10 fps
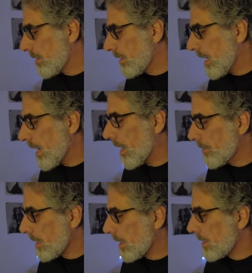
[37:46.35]
Yeah, I
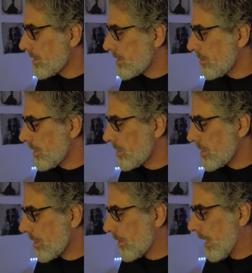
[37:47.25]
really like this image.
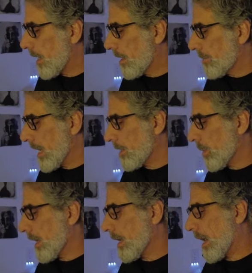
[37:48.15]
So
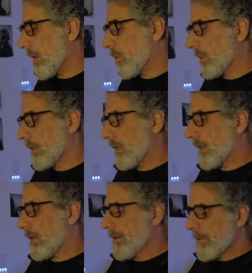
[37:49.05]
anyway, I will
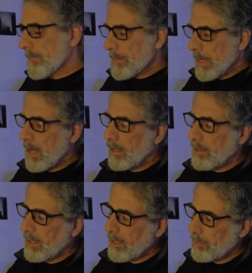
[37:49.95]

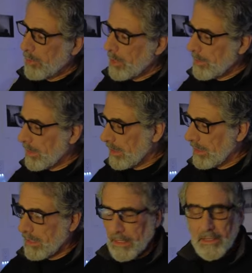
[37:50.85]
I'll put up
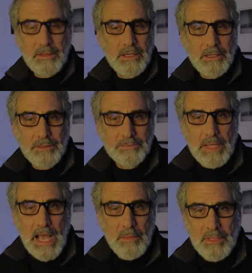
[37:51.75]
a
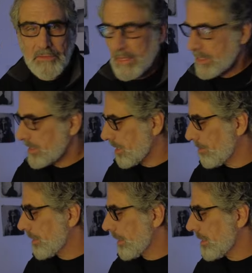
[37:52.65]
copy of this
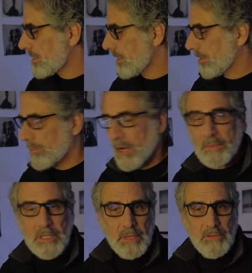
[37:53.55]
someplace,
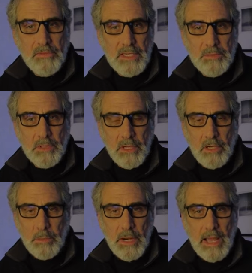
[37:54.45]
perhaps on my Facebook or
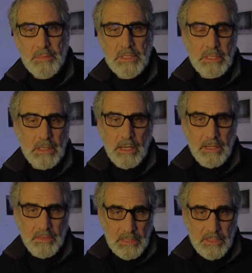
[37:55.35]
perhaps in
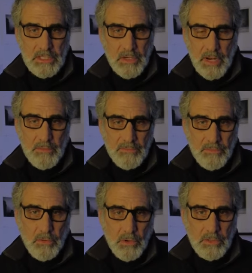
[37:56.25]
the Instagram
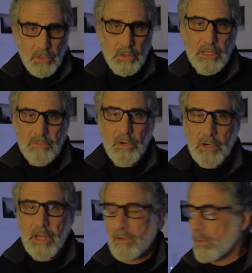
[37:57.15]
for North Light
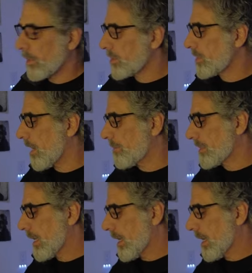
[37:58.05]
Photographic Workshops.